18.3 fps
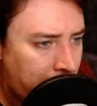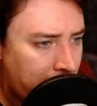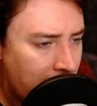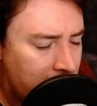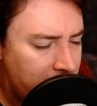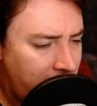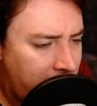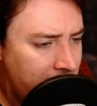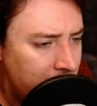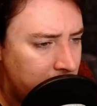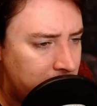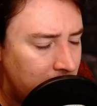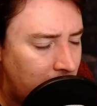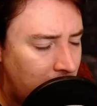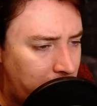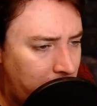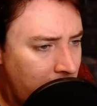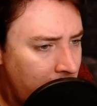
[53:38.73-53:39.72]
Then
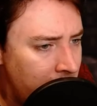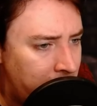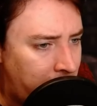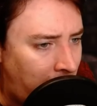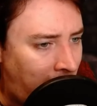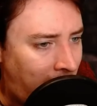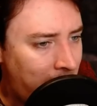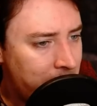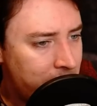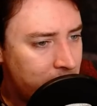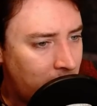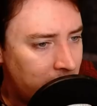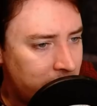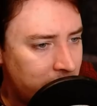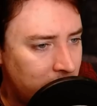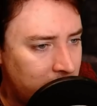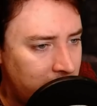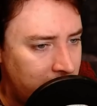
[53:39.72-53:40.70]
a bird, perhaps,
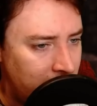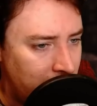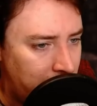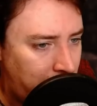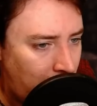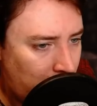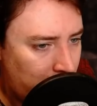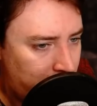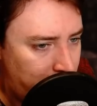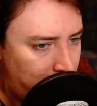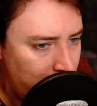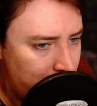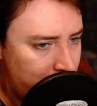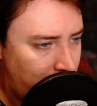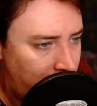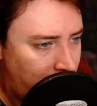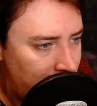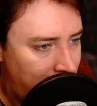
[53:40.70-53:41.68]
rustled in the box bush
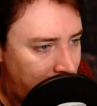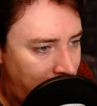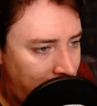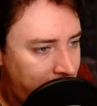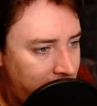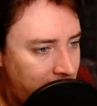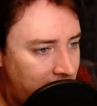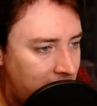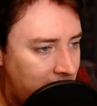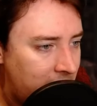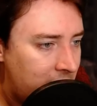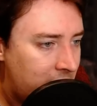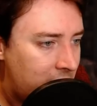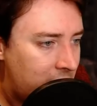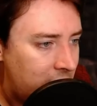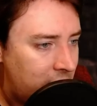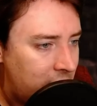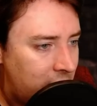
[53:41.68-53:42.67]
on her left,
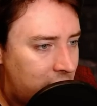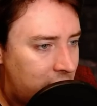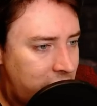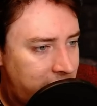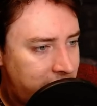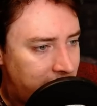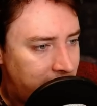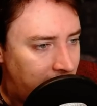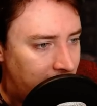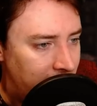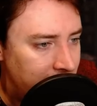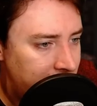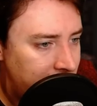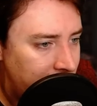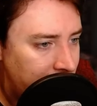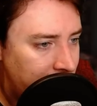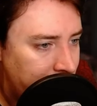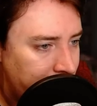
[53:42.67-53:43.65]
and she turned
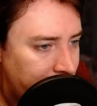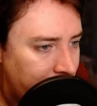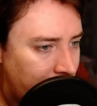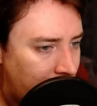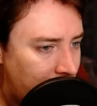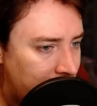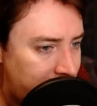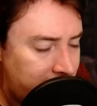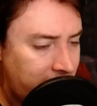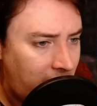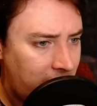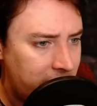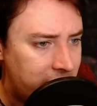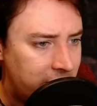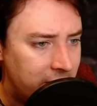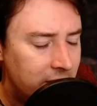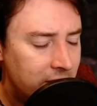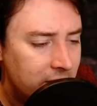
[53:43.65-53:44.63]
and
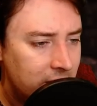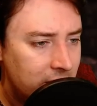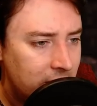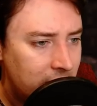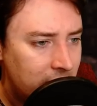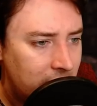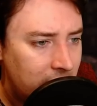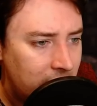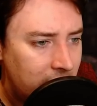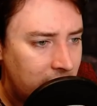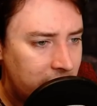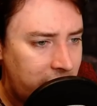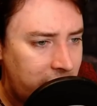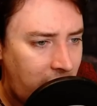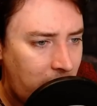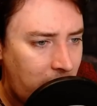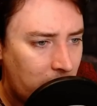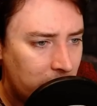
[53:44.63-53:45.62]
started at
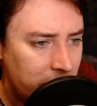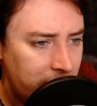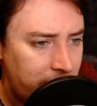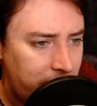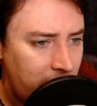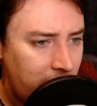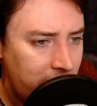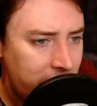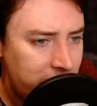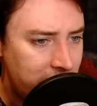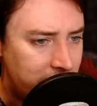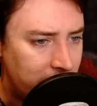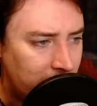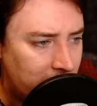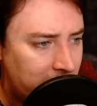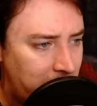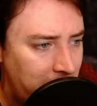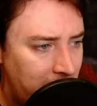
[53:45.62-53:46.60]
seeing what at first she
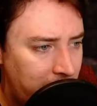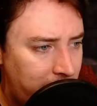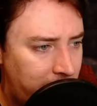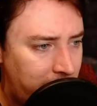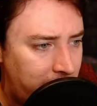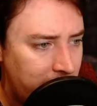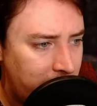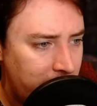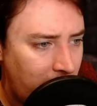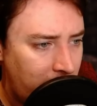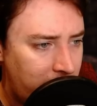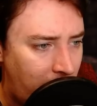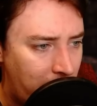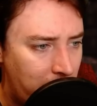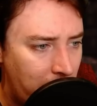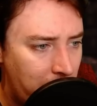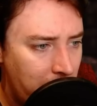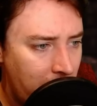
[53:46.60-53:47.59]
took to be a 5th of
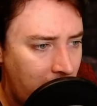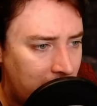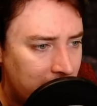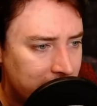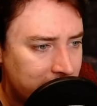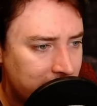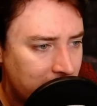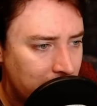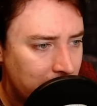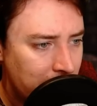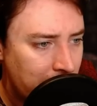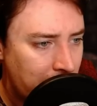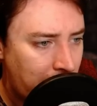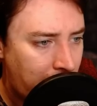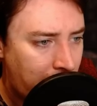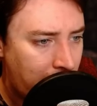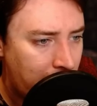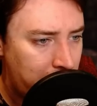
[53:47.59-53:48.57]
November mask,
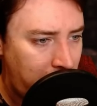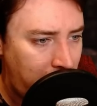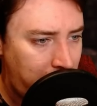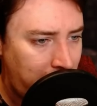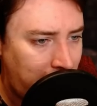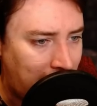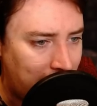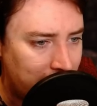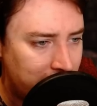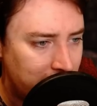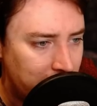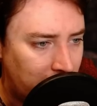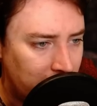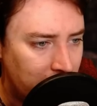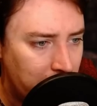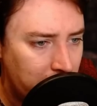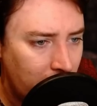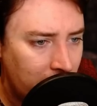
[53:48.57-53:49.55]
peeping out among
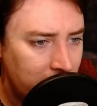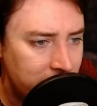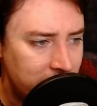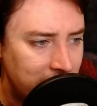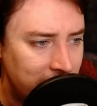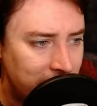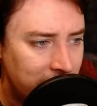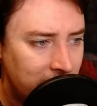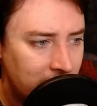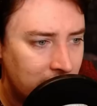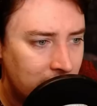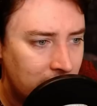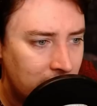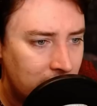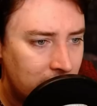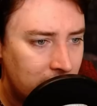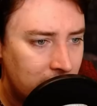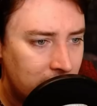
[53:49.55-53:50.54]
the branches.
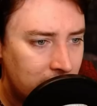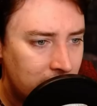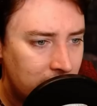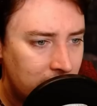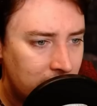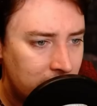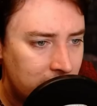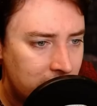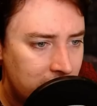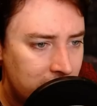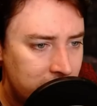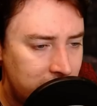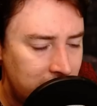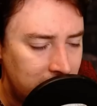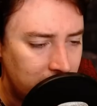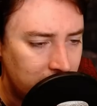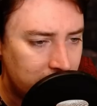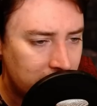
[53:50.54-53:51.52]
She
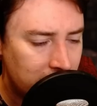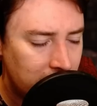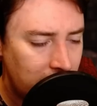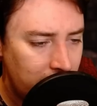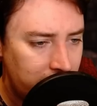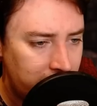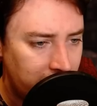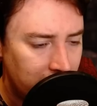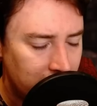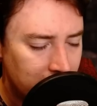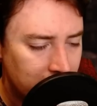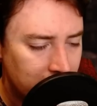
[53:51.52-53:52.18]
looked closer.